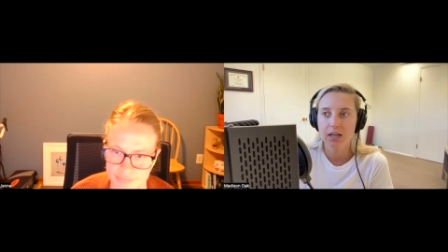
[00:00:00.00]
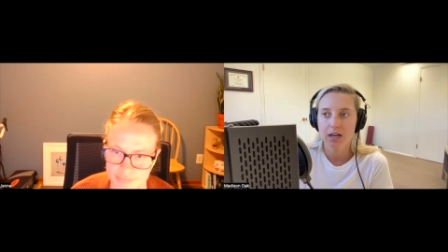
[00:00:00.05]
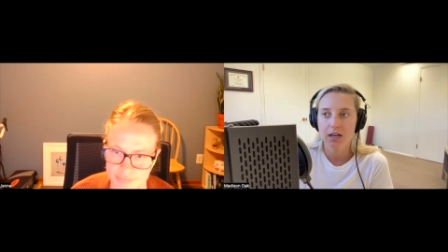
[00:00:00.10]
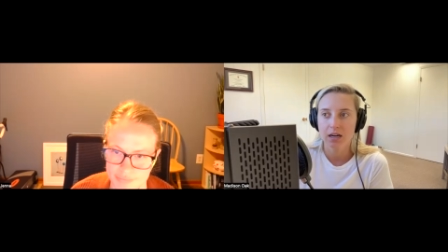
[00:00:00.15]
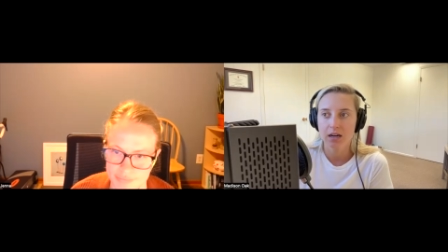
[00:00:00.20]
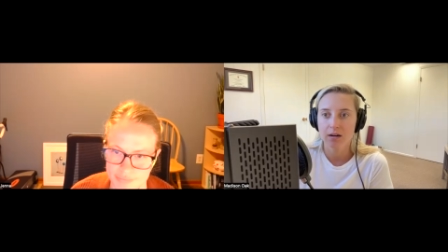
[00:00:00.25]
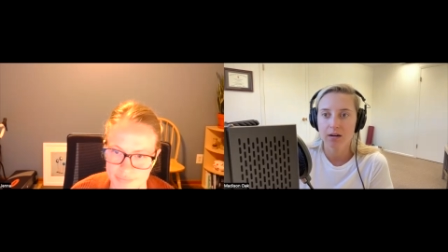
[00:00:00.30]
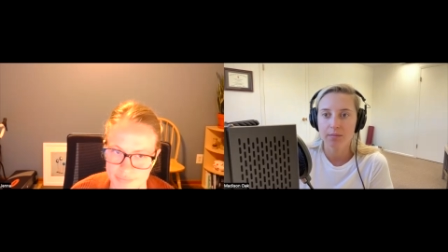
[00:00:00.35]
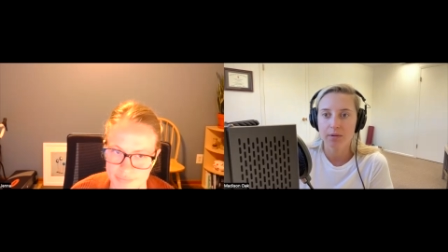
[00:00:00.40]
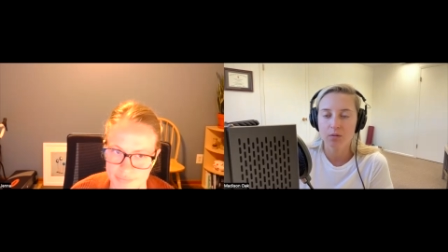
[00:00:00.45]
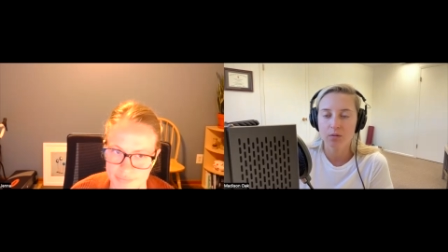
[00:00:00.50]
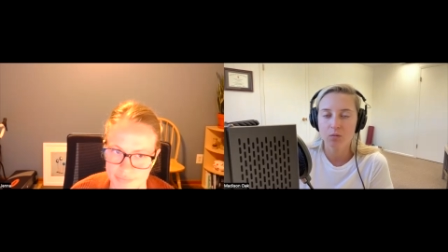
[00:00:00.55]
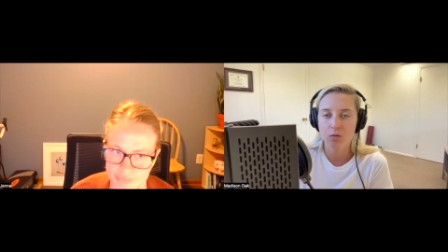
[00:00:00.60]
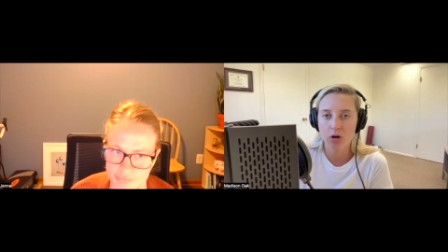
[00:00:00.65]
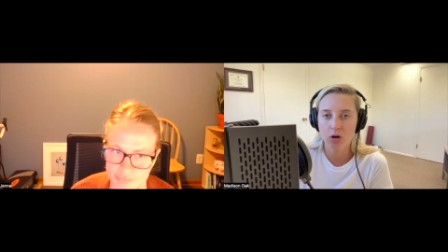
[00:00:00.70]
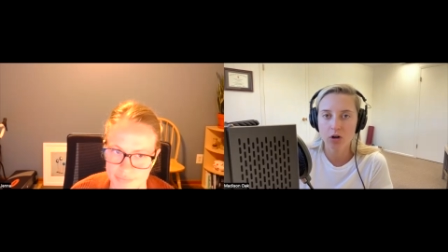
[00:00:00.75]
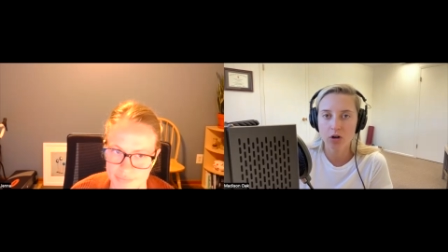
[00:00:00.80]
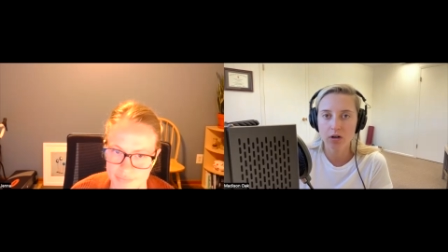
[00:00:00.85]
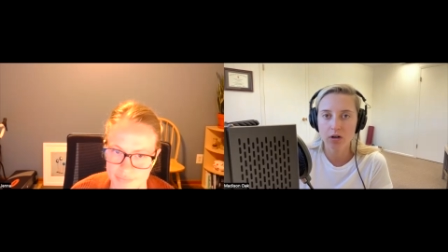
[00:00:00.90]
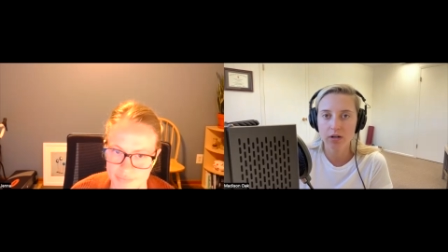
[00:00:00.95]
Um, and
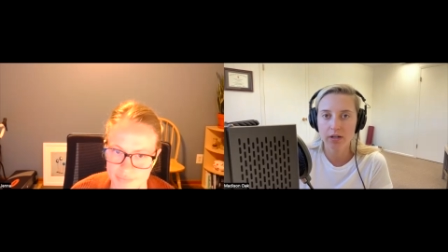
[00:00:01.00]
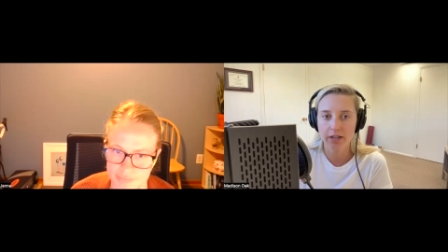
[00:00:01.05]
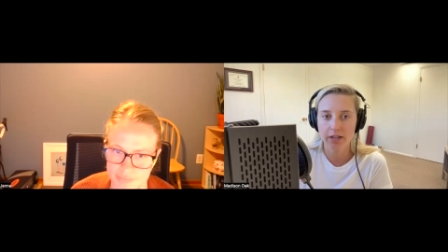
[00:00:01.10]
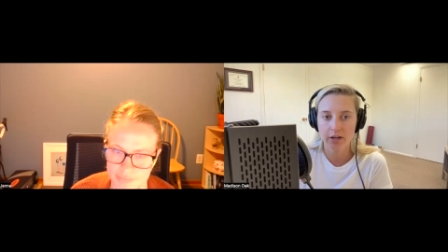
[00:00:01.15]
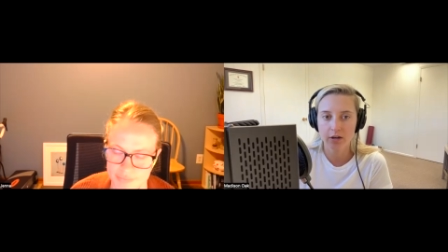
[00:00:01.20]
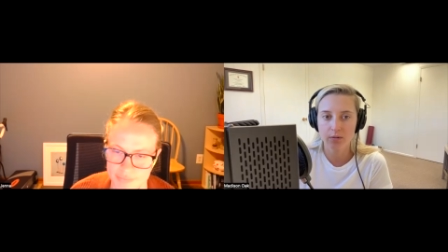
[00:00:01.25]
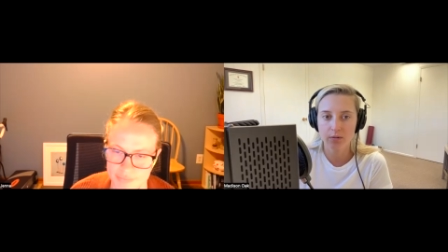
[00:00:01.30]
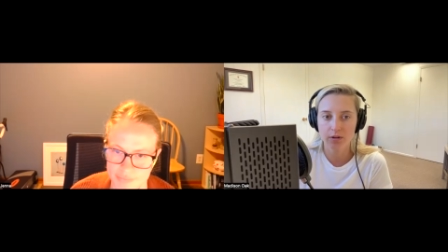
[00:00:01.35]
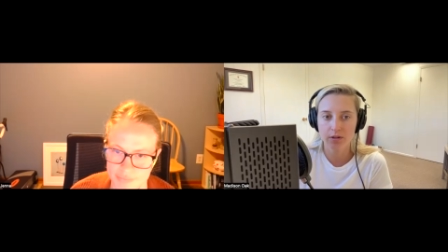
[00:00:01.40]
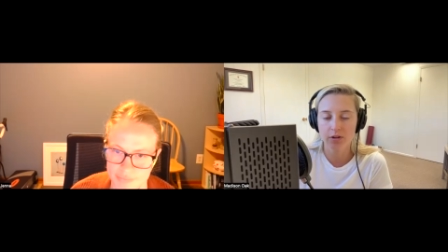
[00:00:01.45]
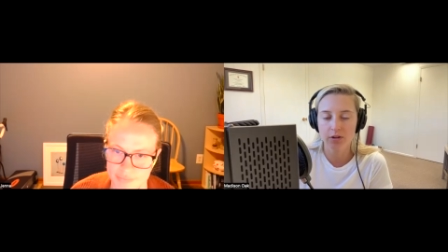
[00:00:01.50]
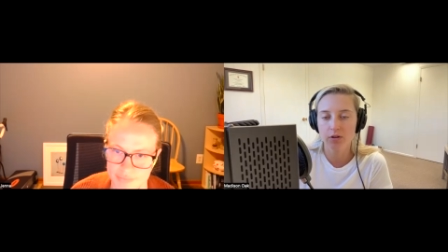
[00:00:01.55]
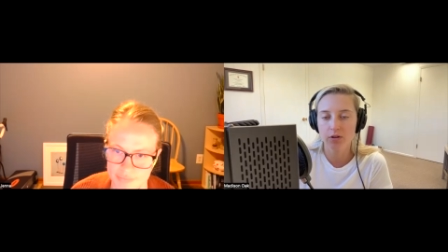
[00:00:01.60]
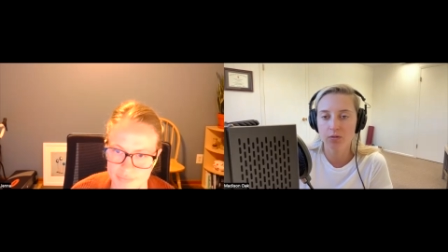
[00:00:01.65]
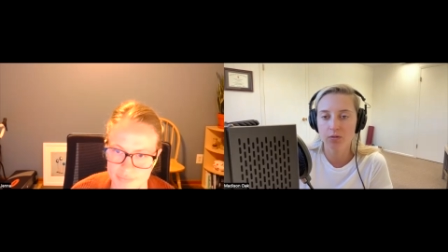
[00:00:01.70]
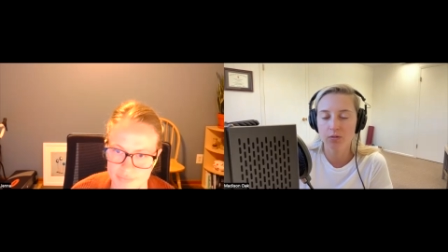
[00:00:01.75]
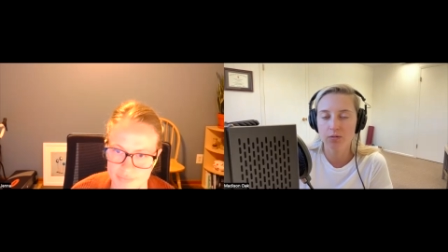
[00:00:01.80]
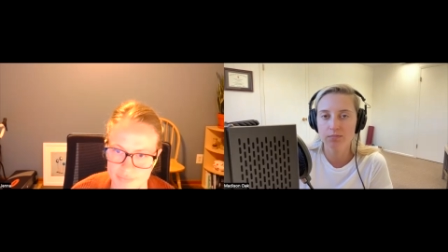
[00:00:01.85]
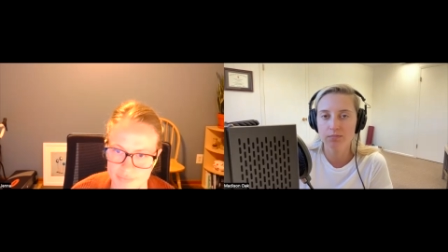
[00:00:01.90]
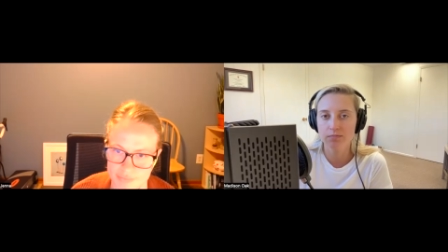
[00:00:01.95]
we're here with
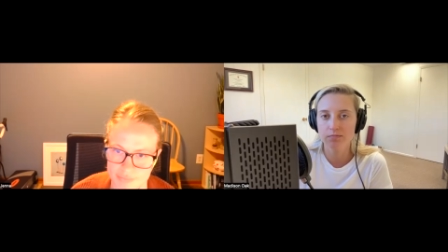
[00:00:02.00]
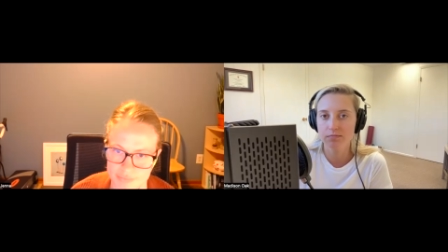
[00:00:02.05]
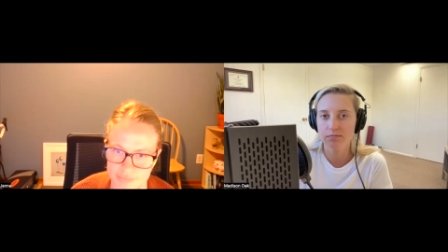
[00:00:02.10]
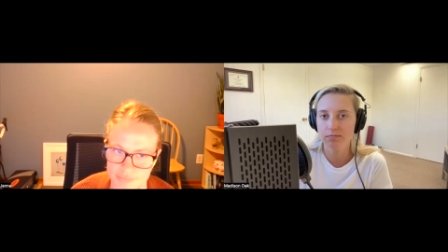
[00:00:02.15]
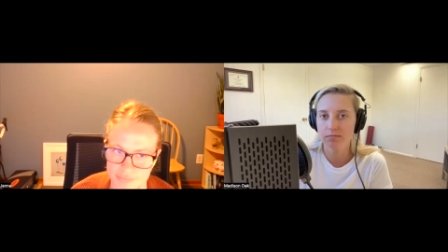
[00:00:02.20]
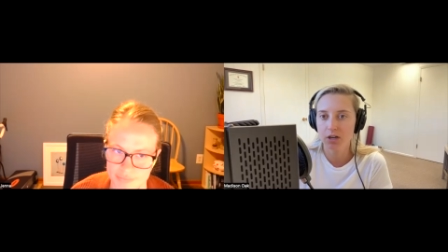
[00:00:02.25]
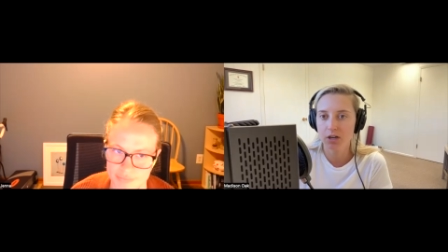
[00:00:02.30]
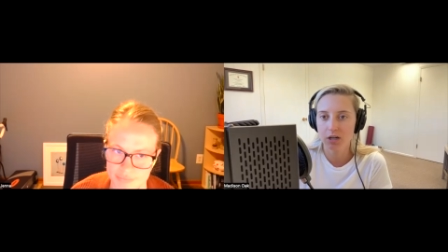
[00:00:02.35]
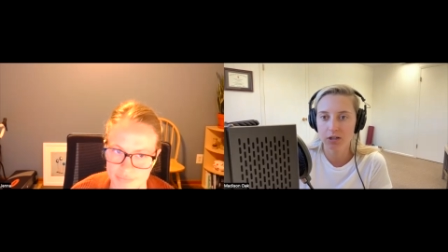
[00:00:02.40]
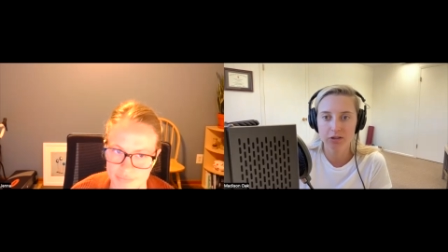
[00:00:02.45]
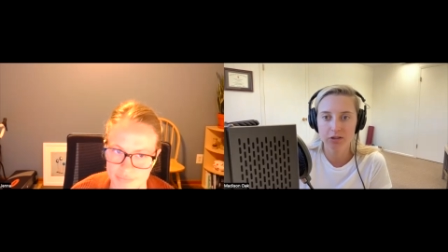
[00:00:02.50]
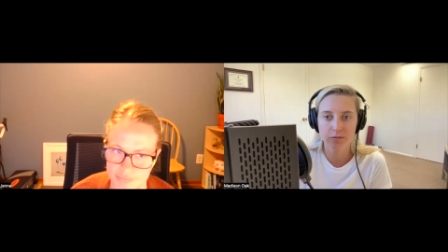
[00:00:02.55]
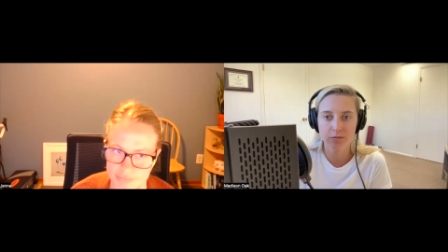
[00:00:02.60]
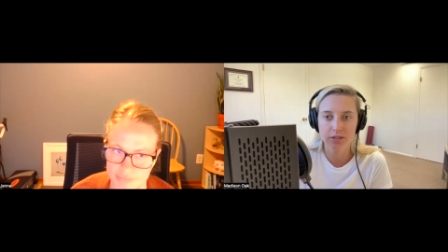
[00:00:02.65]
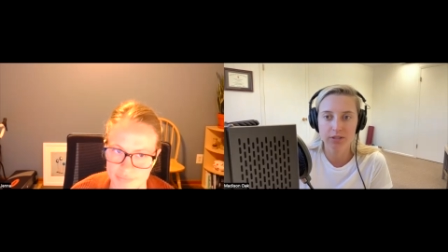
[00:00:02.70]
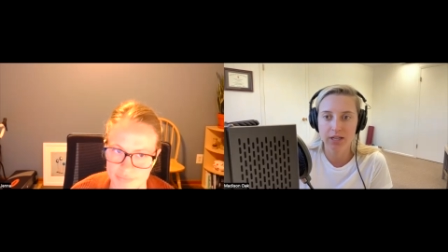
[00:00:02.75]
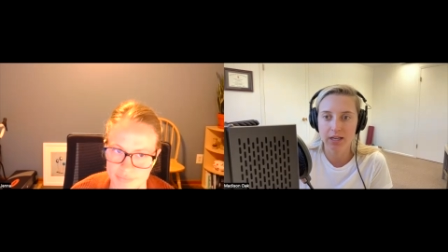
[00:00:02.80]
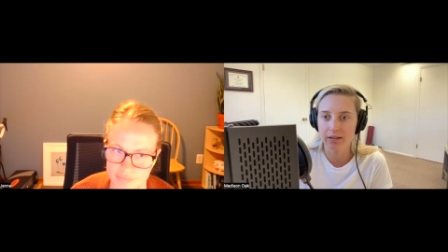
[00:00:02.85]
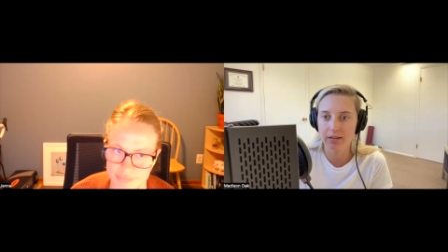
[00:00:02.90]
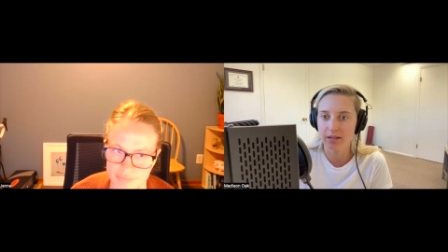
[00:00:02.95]
you one hundred
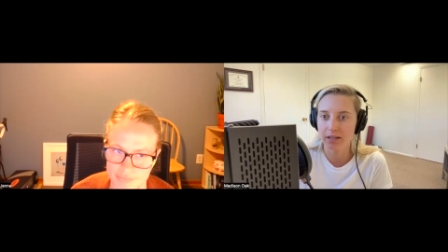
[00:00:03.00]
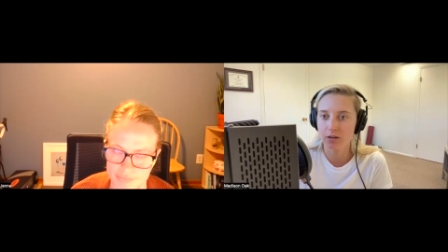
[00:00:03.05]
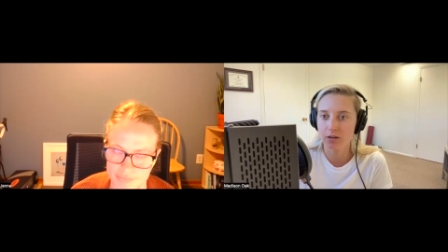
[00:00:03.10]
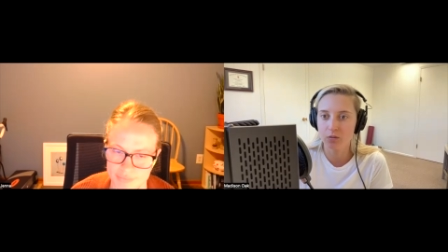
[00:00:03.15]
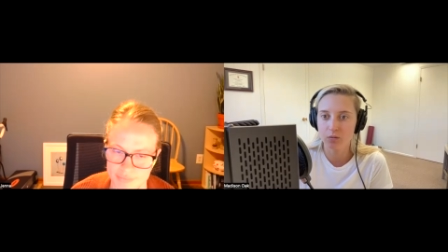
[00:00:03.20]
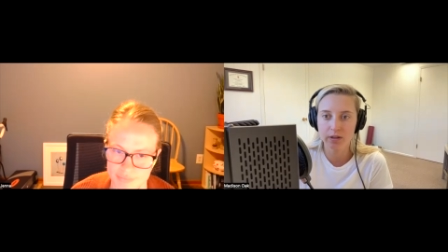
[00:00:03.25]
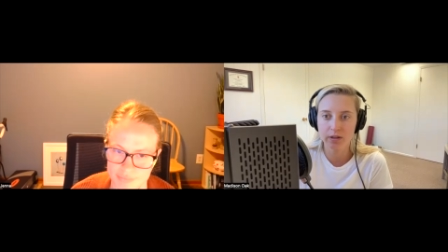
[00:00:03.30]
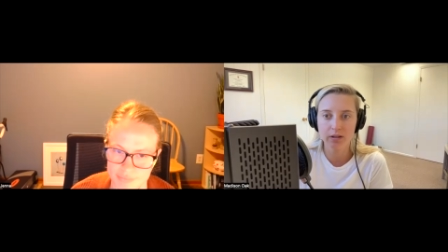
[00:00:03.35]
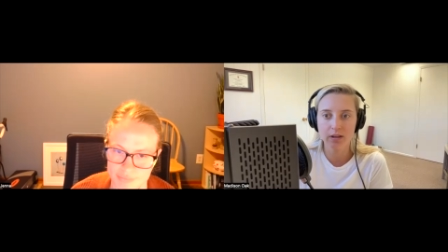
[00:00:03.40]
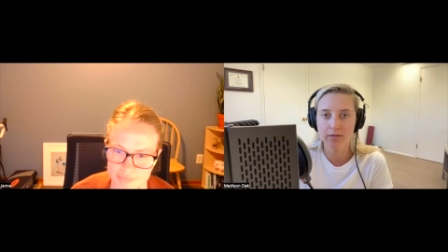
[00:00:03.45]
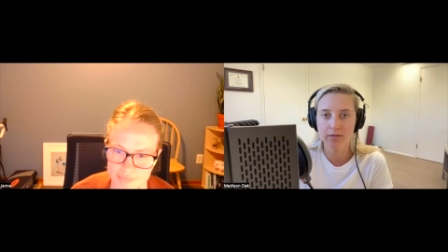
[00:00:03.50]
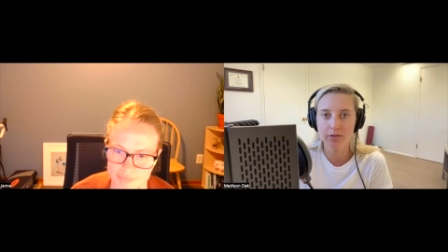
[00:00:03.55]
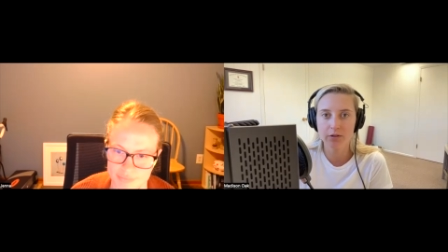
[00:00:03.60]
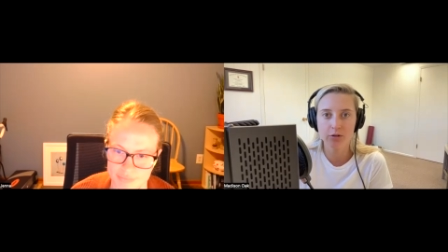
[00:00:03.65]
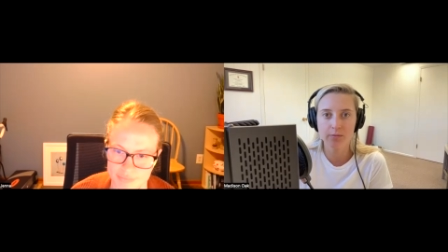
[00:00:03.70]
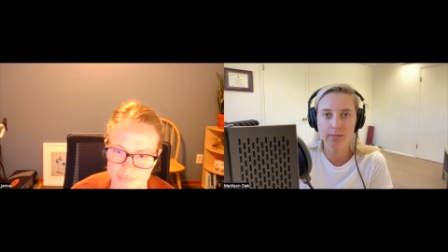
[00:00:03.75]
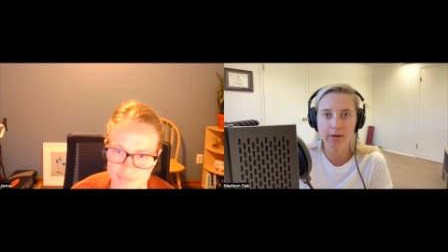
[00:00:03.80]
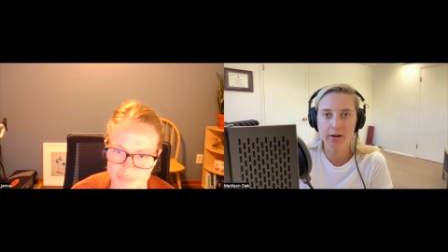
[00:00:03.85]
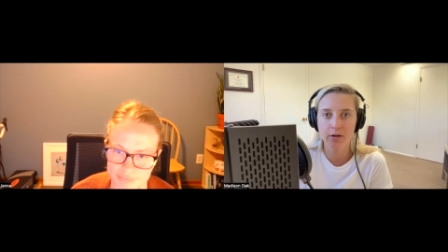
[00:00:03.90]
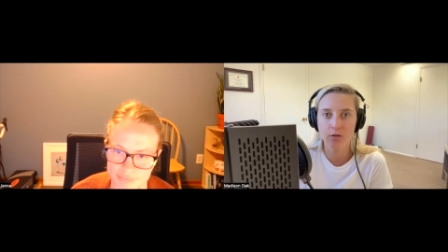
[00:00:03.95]
percent. Like, we love you
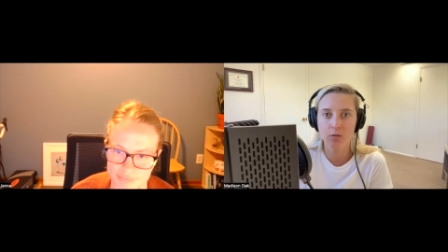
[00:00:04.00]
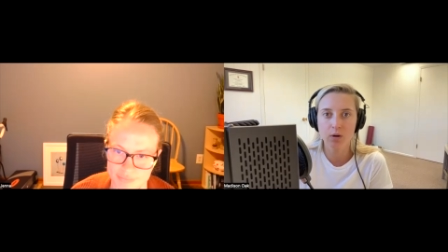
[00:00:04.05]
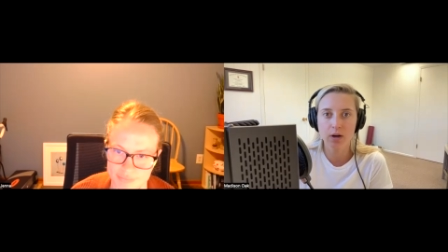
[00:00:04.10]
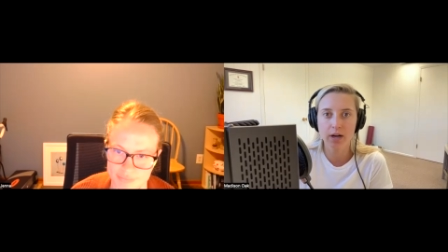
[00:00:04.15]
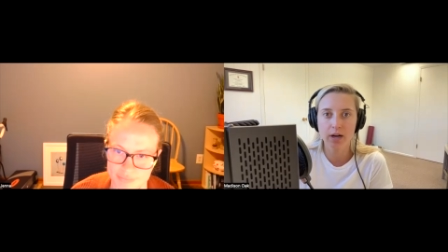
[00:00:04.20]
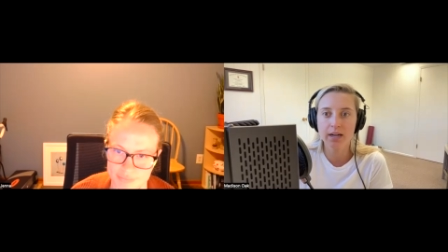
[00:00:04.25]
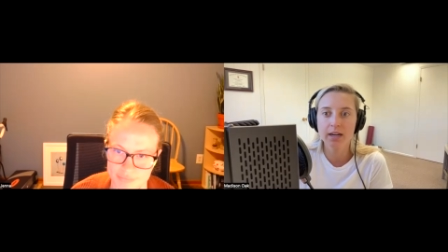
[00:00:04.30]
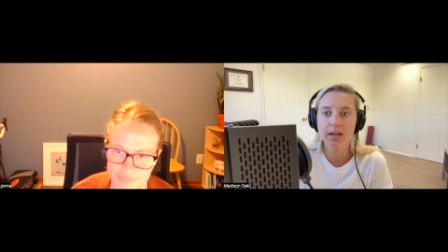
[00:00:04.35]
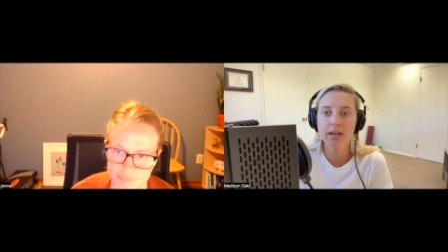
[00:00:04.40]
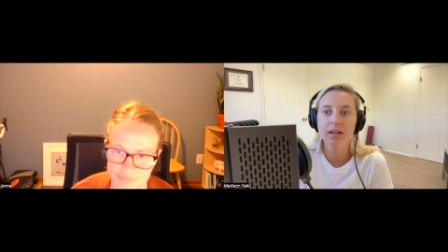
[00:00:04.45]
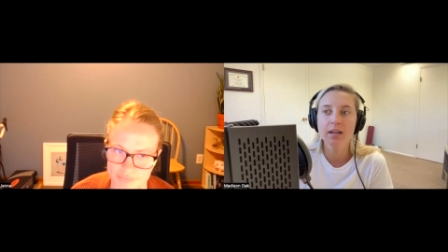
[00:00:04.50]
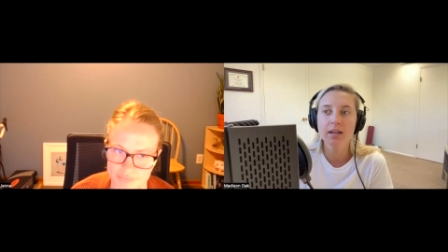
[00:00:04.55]
no matter what.